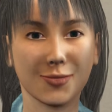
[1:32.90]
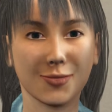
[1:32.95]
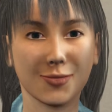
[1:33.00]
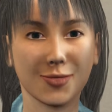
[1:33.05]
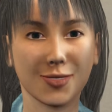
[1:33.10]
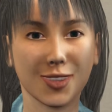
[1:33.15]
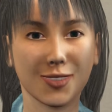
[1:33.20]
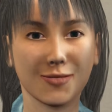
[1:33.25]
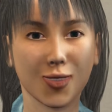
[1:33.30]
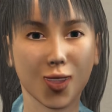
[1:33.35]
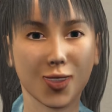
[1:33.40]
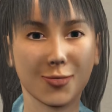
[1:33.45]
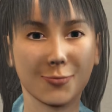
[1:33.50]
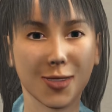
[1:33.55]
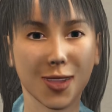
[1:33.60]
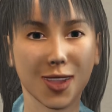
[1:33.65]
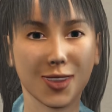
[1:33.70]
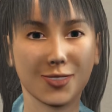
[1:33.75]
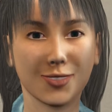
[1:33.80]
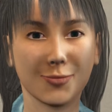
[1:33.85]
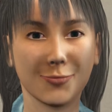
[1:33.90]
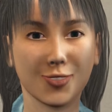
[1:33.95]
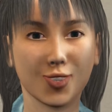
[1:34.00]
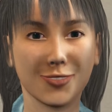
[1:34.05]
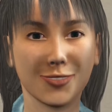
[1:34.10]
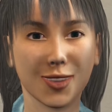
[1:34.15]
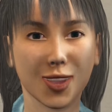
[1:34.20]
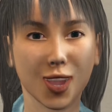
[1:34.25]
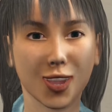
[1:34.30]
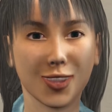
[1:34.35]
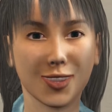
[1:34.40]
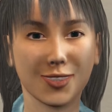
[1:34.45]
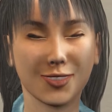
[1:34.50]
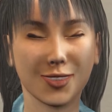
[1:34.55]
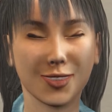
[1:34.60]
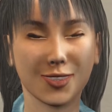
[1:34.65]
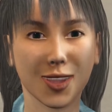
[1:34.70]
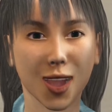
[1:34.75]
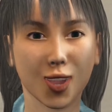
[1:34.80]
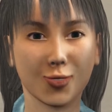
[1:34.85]
If all bonds between
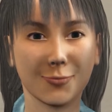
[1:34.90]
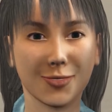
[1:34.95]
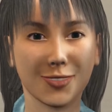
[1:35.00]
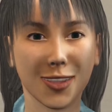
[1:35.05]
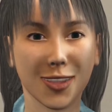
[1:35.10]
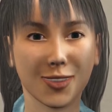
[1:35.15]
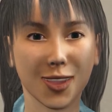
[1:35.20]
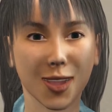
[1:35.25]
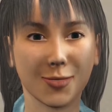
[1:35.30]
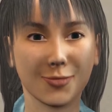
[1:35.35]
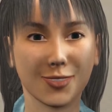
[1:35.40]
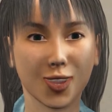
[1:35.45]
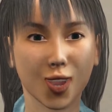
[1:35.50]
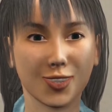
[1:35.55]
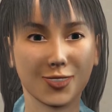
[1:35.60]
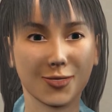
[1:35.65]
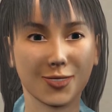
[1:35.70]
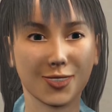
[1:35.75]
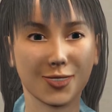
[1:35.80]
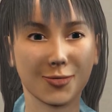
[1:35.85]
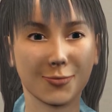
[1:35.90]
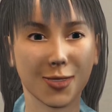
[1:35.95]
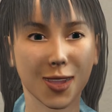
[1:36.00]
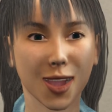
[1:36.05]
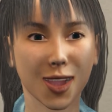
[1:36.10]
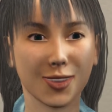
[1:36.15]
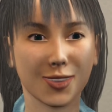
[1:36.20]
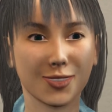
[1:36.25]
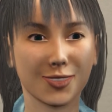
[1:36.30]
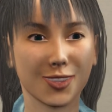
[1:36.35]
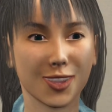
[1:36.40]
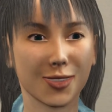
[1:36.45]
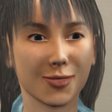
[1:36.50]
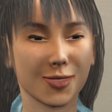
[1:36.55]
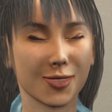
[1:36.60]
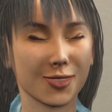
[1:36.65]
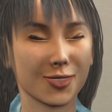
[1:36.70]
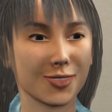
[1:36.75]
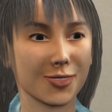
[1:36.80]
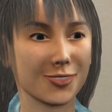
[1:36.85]
adjacent carbon atoms are single bonds,
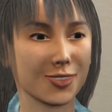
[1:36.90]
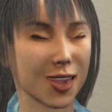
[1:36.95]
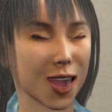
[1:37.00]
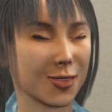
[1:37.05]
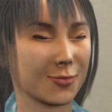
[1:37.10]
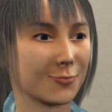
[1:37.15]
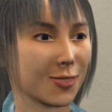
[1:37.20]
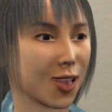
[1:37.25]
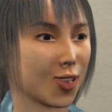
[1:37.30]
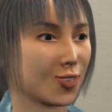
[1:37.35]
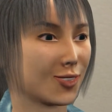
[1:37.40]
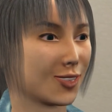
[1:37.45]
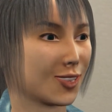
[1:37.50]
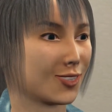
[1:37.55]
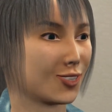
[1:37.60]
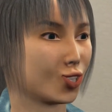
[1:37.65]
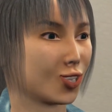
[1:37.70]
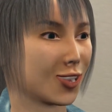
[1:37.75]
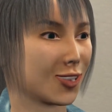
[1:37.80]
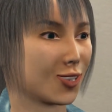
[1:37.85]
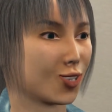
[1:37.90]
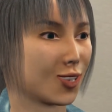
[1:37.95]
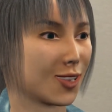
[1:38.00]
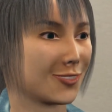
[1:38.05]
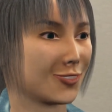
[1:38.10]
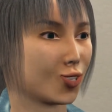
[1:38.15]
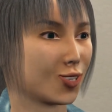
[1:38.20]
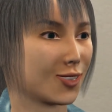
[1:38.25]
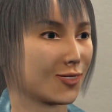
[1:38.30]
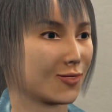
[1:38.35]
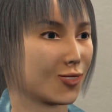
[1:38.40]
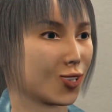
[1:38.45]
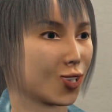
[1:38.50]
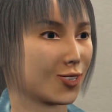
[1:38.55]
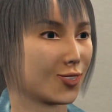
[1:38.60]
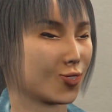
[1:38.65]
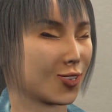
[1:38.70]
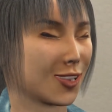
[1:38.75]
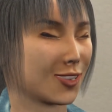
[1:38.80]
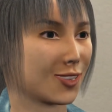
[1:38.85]
then the compound is generally
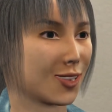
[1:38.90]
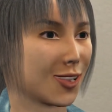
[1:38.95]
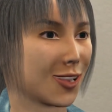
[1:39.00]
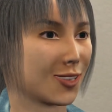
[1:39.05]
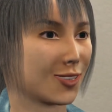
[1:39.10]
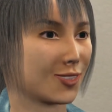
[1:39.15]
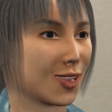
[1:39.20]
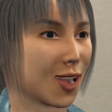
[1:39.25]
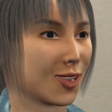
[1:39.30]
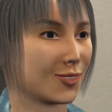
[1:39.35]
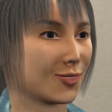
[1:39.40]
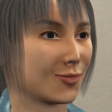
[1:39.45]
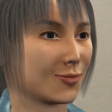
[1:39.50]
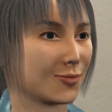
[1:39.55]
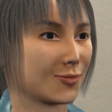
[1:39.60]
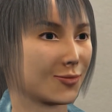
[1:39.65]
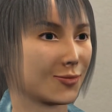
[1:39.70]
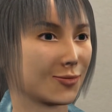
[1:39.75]
referred to as an alkane.